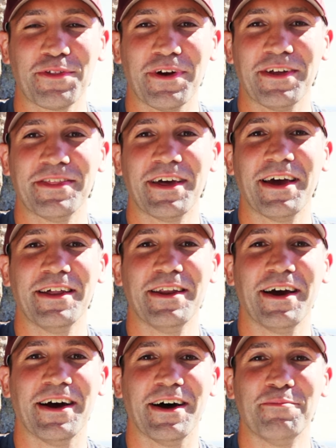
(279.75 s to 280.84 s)
the that
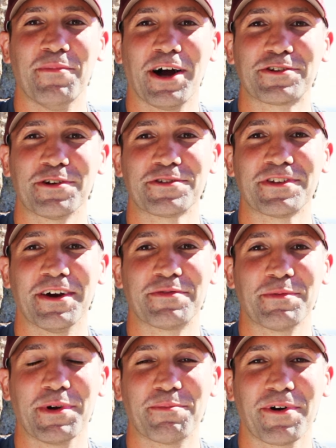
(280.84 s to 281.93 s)
uh, macho stuff that
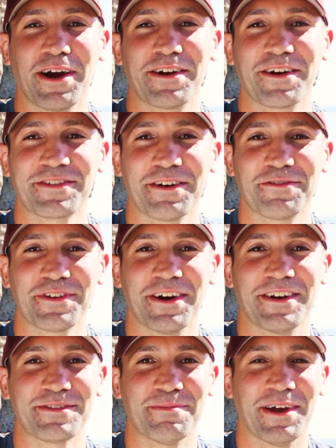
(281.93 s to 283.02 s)
we pride ourselves
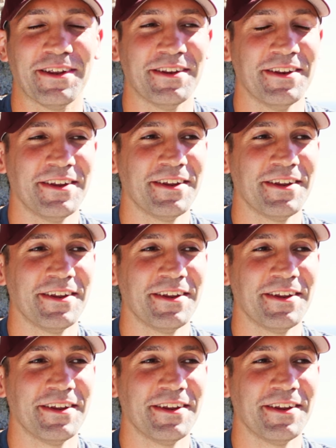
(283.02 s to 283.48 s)
on as men.